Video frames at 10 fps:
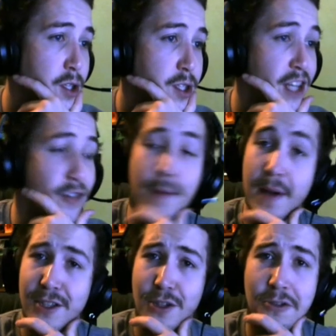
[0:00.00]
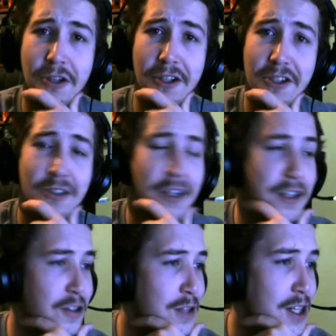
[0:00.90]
Death Grip has 2 charges. You can do